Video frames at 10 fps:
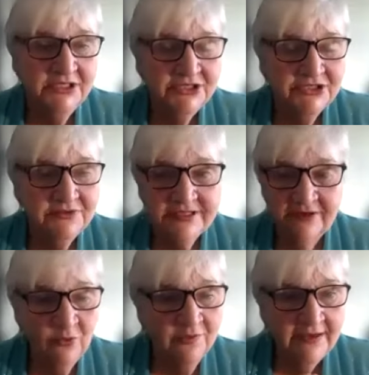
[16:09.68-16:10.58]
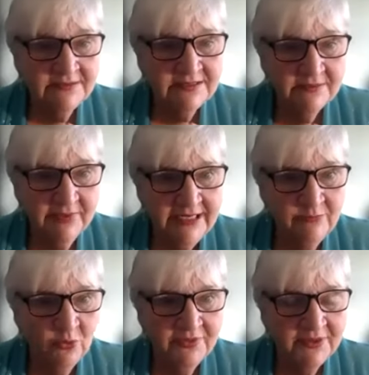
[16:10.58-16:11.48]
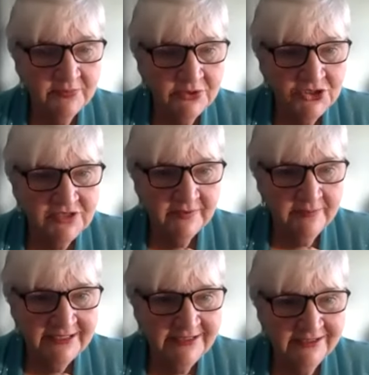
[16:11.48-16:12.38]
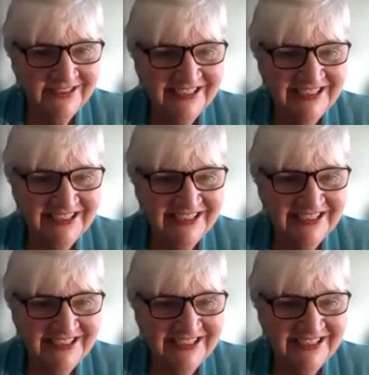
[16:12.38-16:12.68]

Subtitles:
to several thousand people with a push of a button.